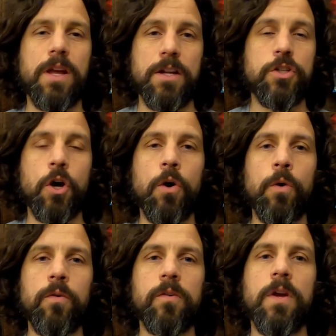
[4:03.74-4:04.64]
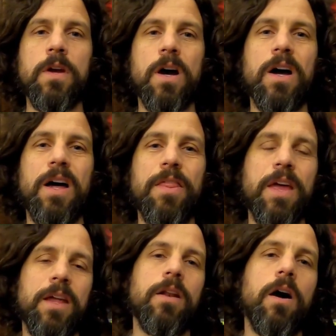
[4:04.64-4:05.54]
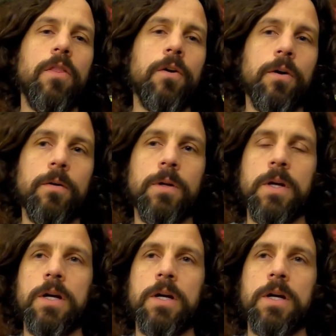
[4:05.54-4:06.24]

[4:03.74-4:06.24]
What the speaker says: and toes than other